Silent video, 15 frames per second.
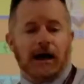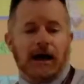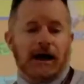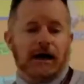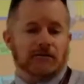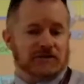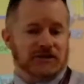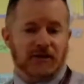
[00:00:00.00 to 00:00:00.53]

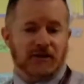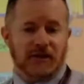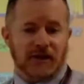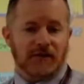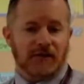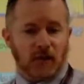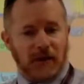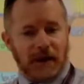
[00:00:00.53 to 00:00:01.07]
So therefore
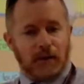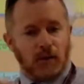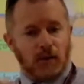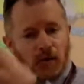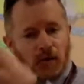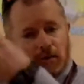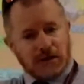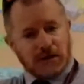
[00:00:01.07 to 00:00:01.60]
they will
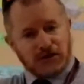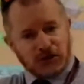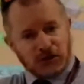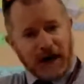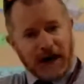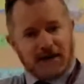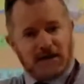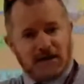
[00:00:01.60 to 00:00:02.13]

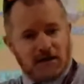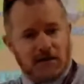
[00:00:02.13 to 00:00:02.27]
attract